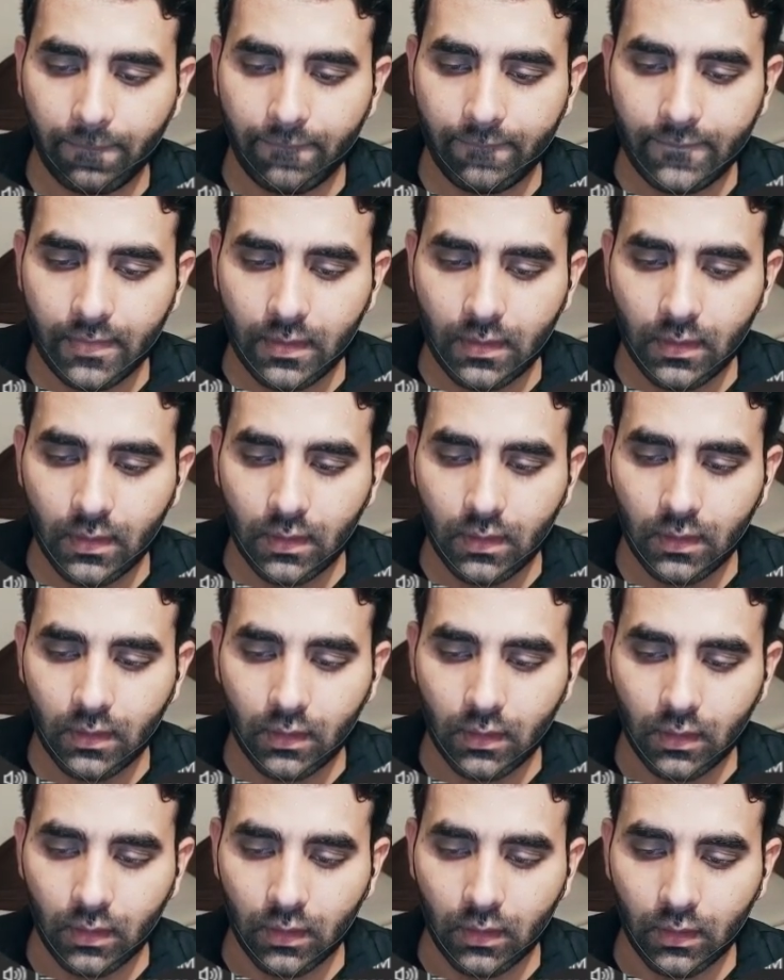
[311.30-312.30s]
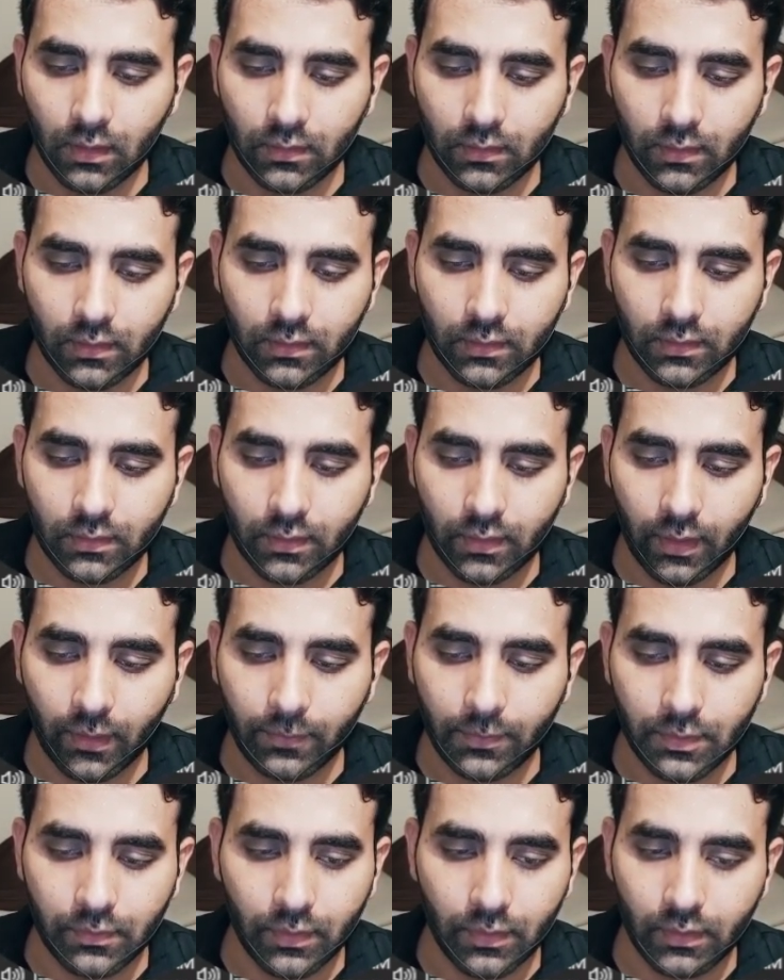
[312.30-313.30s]
We go to its
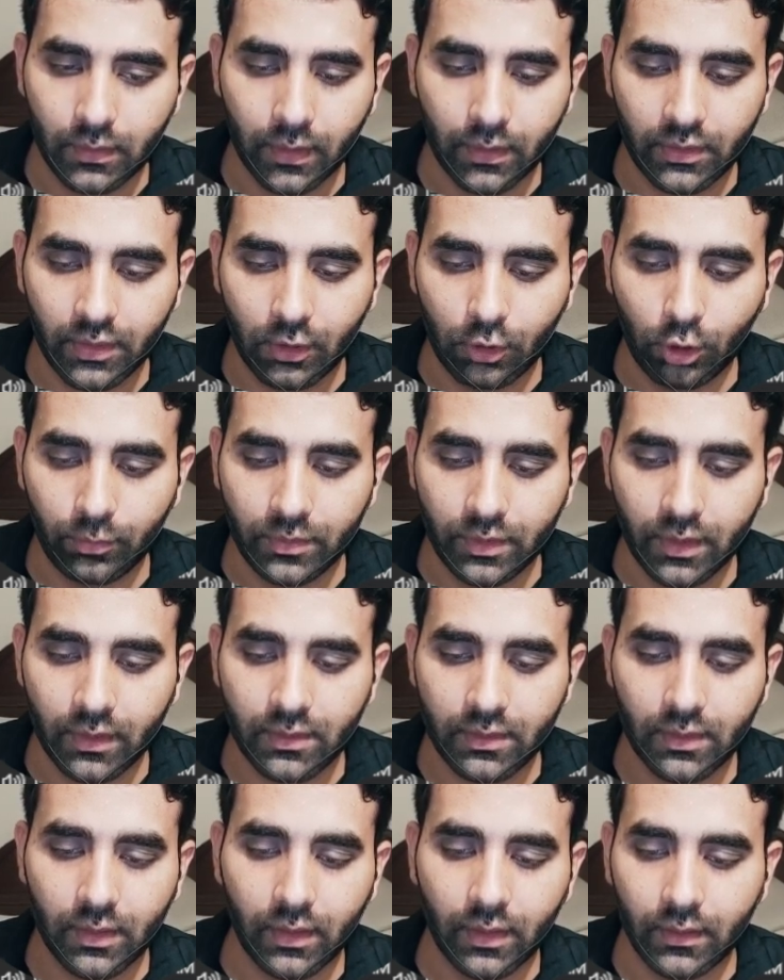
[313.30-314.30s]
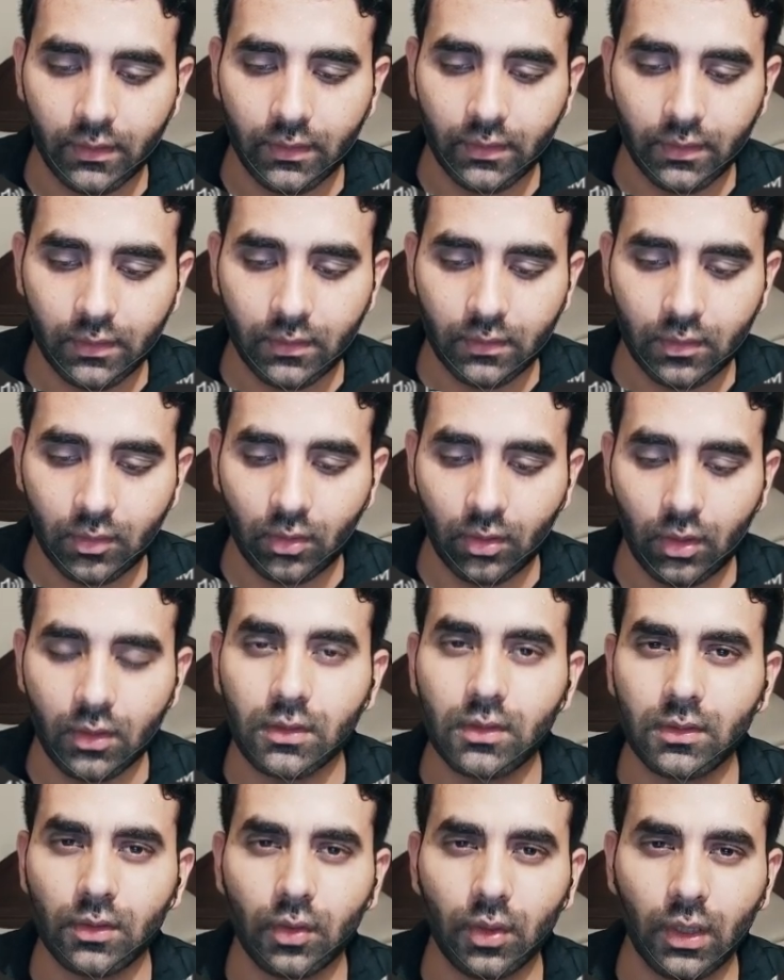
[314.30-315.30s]
settings and we are going to
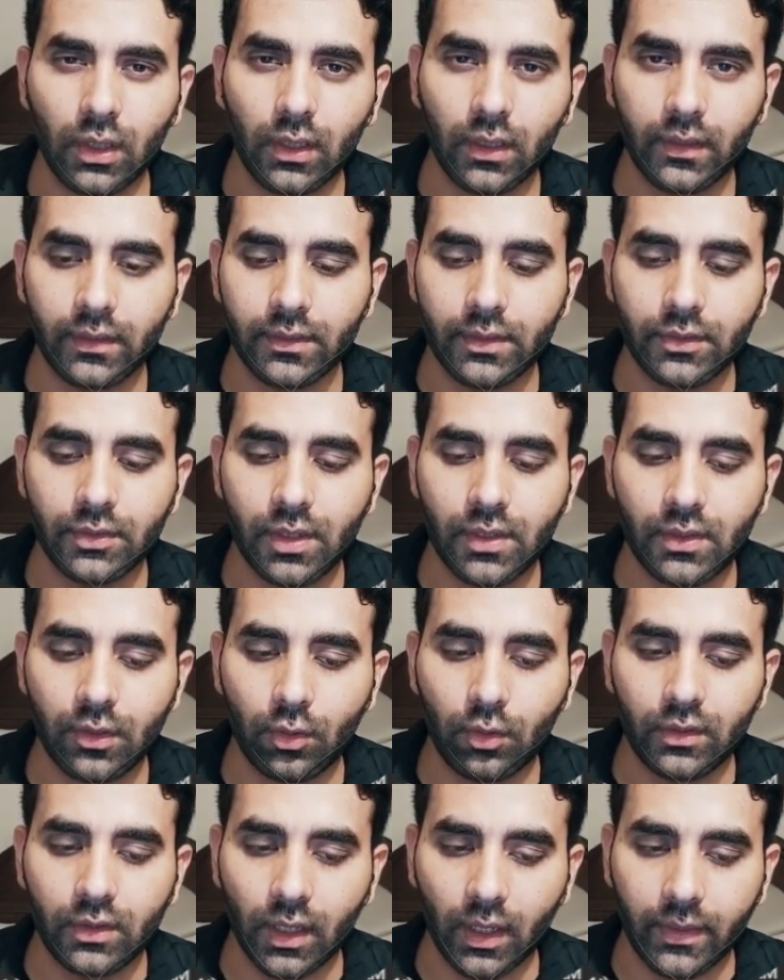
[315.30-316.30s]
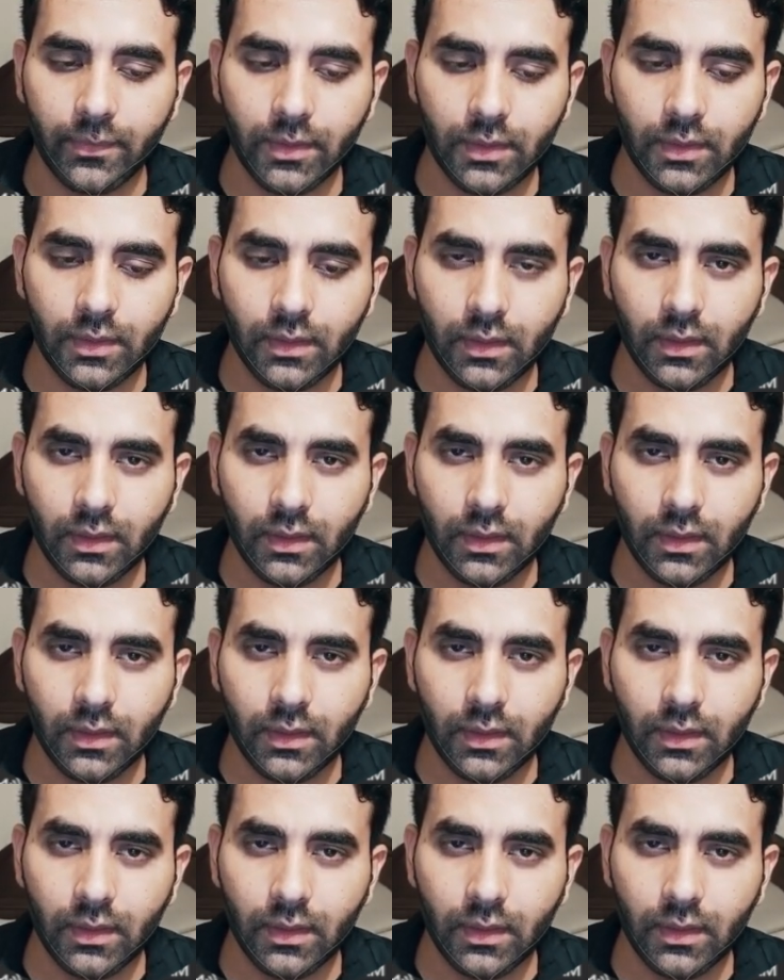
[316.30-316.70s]
choose caching preset.